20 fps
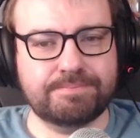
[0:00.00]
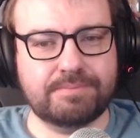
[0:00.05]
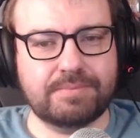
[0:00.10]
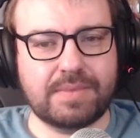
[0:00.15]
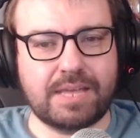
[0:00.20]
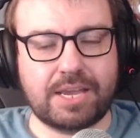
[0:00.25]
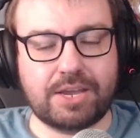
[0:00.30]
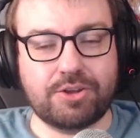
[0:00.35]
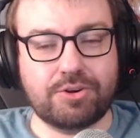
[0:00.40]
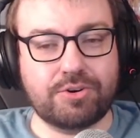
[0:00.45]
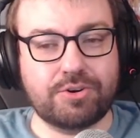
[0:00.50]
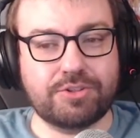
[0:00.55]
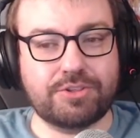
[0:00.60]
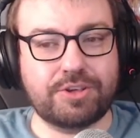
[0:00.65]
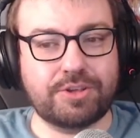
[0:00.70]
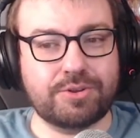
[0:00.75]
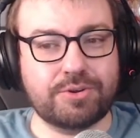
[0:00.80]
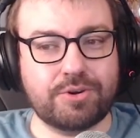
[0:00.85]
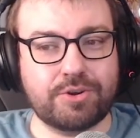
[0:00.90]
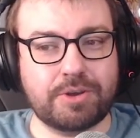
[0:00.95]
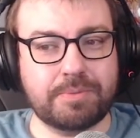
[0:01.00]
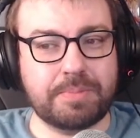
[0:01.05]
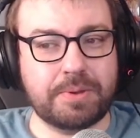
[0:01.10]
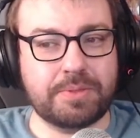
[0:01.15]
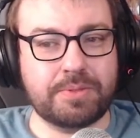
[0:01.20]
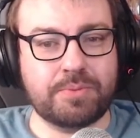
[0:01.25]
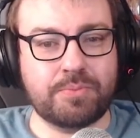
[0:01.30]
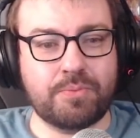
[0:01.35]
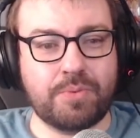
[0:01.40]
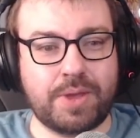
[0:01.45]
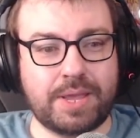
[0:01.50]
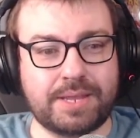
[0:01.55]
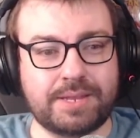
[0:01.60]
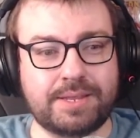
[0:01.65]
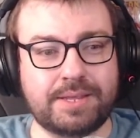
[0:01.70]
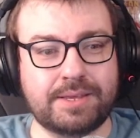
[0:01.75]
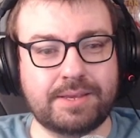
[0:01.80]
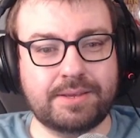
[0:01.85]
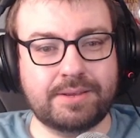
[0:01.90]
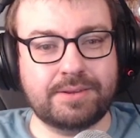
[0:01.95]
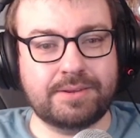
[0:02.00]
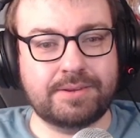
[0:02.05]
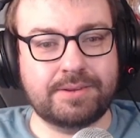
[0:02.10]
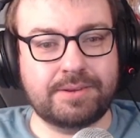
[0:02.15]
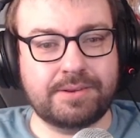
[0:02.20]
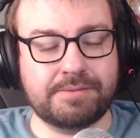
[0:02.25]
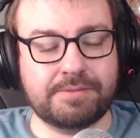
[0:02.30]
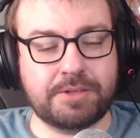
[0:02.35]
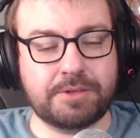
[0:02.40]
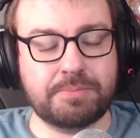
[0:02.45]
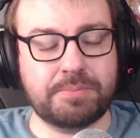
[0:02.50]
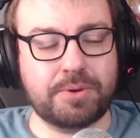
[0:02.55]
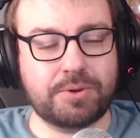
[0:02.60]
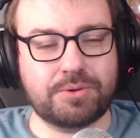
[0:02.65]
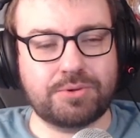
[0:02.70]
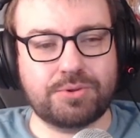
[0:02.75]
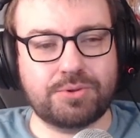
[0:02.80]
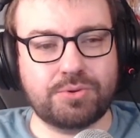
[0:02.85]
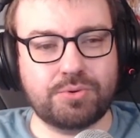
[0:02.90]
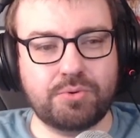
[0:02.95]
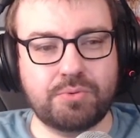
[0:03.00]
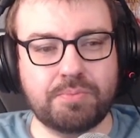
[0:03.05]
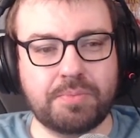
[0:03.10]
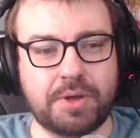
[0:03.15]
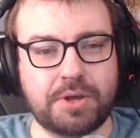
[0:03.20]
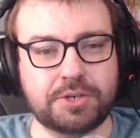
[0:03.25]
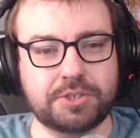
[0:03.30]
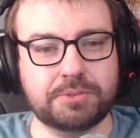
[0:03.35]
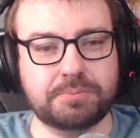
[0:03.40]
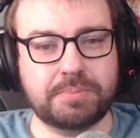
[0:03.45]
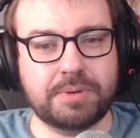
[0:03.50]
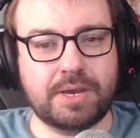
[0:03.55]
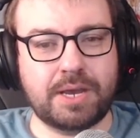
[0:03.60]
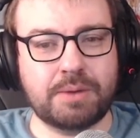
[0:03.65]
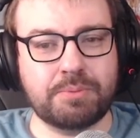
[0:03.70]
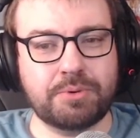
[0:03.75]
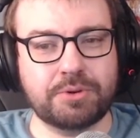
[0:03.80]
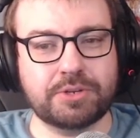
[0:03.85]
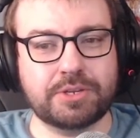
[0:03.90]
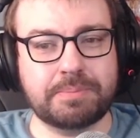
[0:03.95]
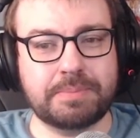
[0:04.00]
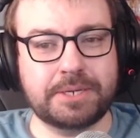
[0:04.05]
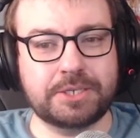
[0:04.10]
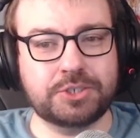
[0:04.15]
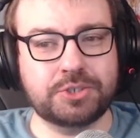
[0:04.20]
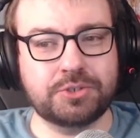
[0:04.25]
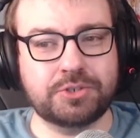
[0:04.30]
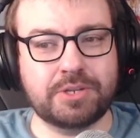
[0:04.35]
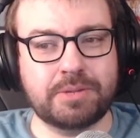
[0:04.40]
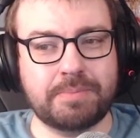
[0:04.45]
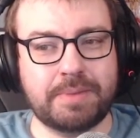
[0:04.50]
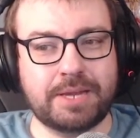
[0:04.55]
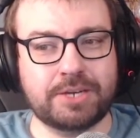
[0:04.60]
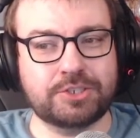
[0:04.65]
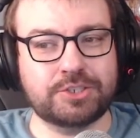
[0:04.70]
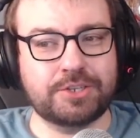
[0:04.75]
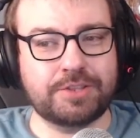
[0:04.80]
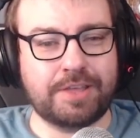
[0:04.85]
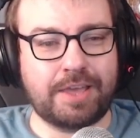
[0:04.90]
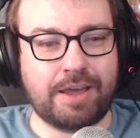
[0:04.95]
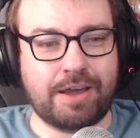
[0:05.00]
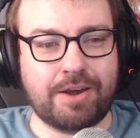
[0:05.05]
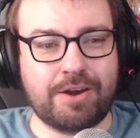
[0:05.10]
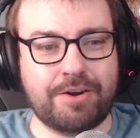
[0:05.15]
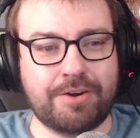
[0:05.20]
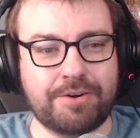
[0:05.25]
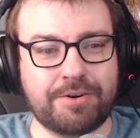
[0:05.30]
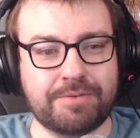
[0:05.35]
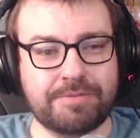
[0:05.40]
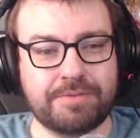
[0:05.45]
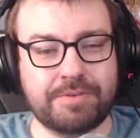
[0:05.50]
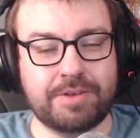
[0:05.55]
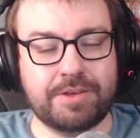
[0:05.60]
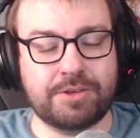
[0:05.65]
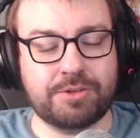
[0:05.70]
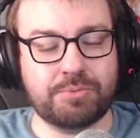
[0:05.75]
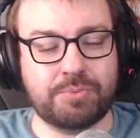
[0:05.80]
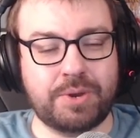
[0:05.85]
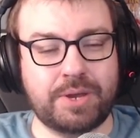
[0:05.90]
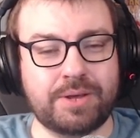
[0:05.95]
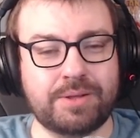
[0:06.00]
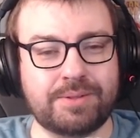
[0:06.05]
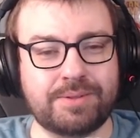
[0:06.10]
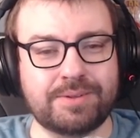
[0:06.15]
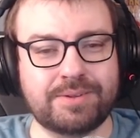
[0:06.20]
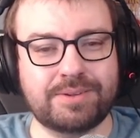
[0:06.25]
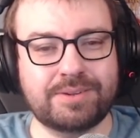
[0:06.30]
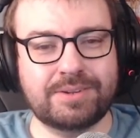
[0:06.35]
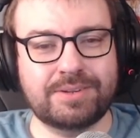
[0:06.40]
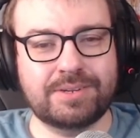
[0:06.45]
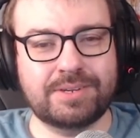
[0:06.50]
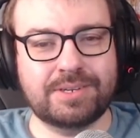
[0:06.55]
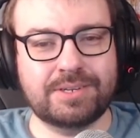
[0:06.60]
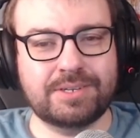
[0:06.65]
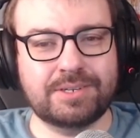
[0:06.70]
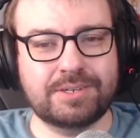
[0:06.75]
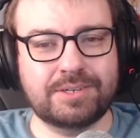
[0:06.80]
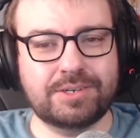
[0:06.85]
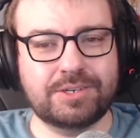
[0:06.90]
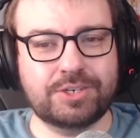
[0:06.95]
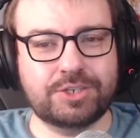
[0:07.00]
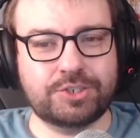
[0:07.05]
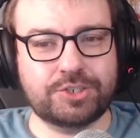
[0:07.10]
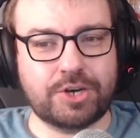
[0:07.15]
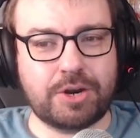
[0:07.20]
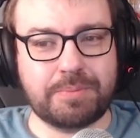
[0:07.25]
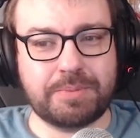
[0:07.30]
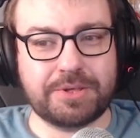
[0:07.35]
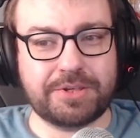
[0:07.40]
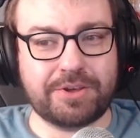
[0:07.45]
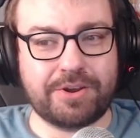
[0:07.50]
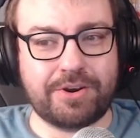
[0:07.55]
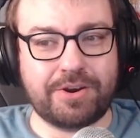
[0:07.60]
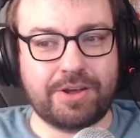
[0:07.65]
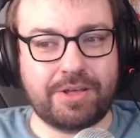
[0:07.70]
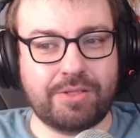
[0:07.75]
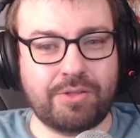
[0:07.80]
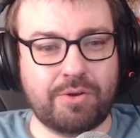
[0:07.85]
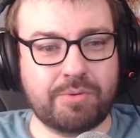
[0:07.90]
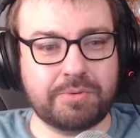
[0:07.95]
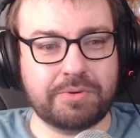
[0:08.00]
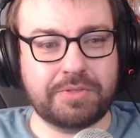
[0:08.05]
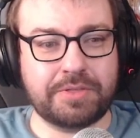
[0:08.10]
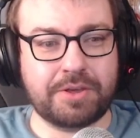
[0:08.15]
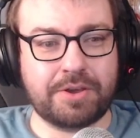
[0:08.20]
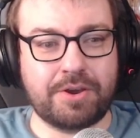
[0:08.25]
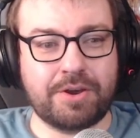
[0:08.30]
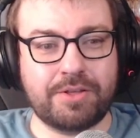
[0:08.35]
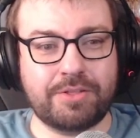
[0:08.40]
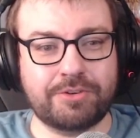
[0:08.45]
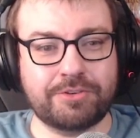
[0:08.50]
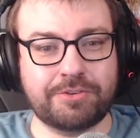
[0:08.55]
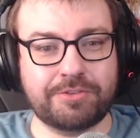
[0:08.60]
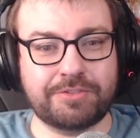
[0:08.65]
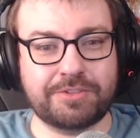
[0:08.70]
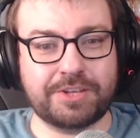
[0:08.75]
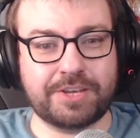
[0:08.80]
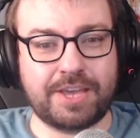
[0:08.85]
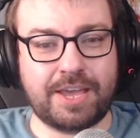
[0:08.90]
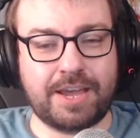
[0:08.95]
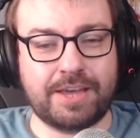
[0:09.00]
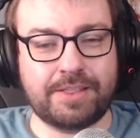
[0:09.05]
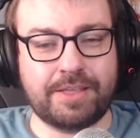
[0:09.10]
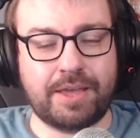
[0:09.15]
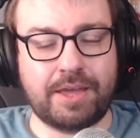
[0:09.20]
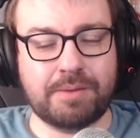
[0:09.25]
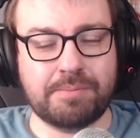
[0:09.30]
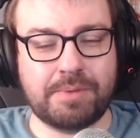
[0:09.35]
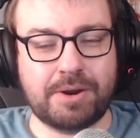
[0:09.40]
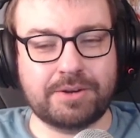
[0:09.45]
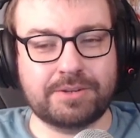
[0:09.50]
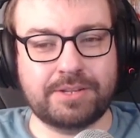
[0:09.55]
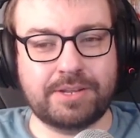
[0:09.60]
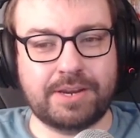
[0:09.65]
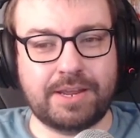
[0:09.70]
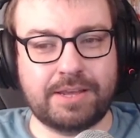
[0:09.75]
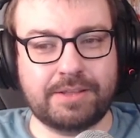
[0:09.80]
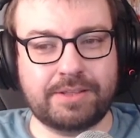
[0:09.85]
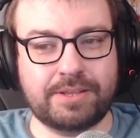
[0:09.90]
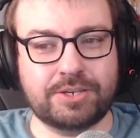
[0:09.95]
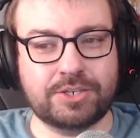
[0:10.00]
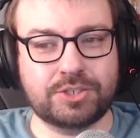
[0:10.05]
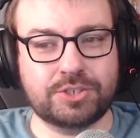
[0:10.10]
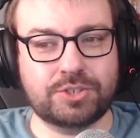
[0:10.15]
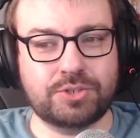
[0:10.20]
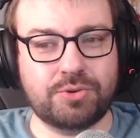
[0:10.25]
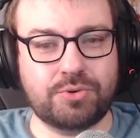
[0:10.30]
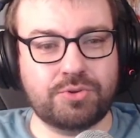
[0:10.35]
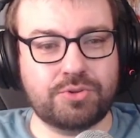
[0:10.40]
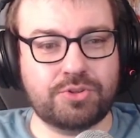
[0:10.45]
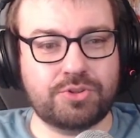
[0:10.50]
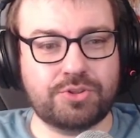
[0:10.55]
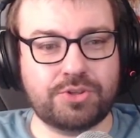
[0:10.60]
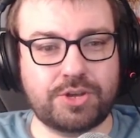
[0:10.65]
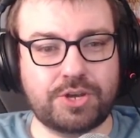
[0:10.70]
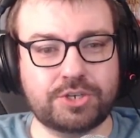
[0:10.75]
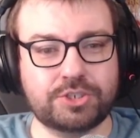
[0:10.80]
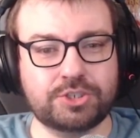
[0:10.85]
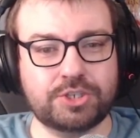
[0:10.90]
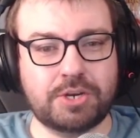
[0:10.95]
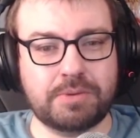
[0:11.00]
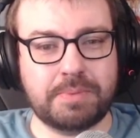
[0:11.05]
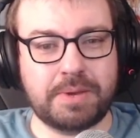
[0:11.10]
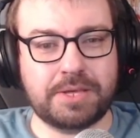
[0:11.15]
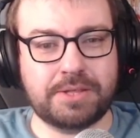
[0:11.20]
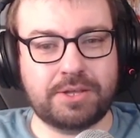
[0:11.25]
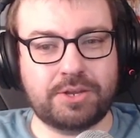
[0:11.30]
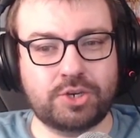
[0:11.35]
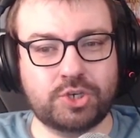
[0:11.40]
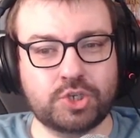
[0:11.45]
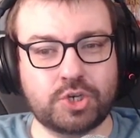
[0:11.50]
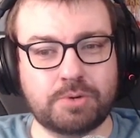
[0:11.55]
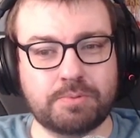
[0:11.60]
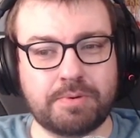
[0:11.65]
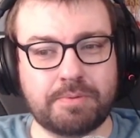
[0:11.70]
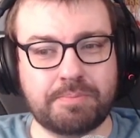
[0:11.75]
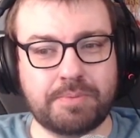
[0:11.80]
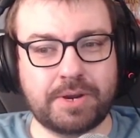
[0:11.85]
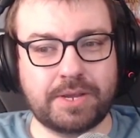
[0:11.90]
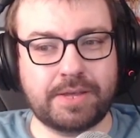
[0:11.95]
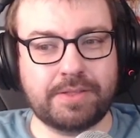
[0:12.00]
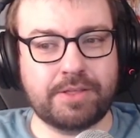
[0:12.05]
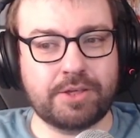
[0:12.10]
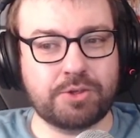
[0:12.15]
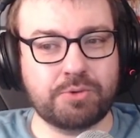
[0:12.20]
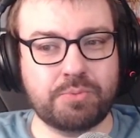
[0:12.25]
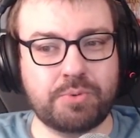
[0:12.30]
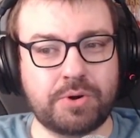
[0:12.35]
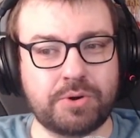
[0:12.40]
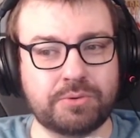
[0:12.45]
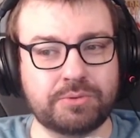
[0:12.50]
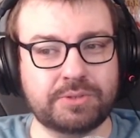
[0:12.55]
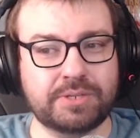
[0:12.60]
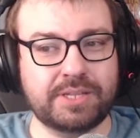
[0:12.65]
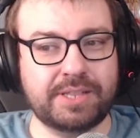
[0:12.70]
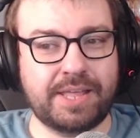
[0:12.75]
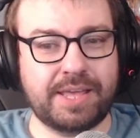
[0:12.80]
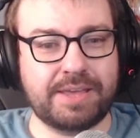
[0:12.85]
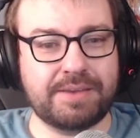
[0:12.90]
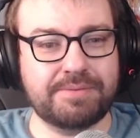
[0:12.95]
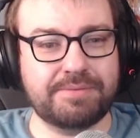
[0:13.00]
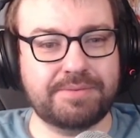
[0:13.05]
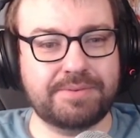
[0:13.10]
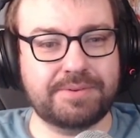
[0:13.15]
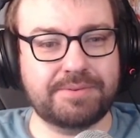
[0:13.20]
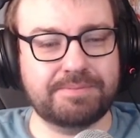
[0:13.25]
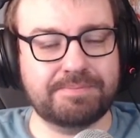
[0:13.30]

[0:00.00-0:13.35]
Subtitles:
I could honestly talk about the writing of this book so much, but I want to make sure to mention the art of it as well. Sharma's art, along with the colours of Segala and Martinelli, just do such an amazing job of bringing this world to life.